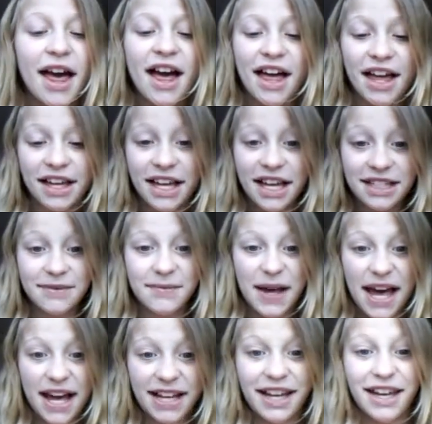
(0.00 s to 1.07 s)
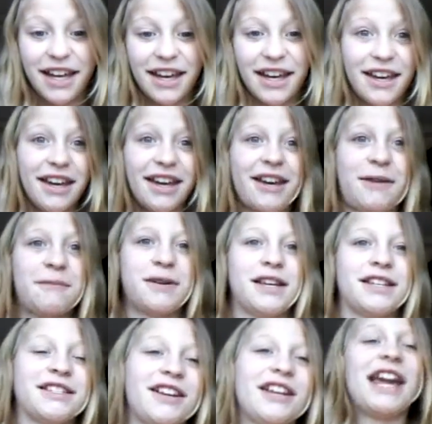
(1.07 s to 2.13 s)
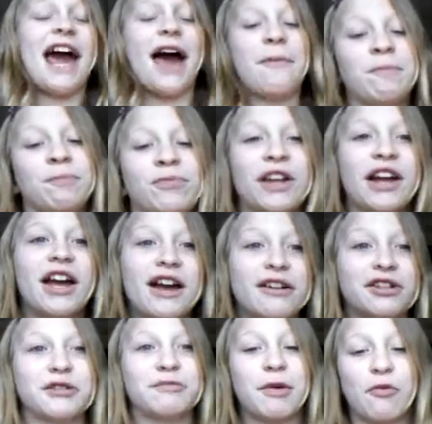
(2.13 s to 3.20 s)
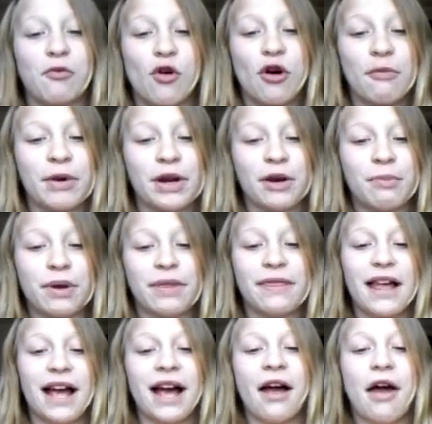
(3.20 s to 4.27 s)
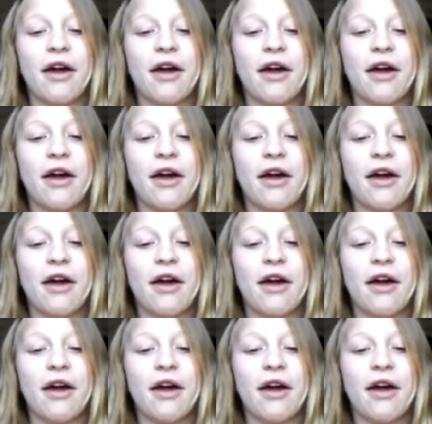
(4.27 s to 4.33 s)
Hi guys, I'm back. So yeah, just been warming up and that.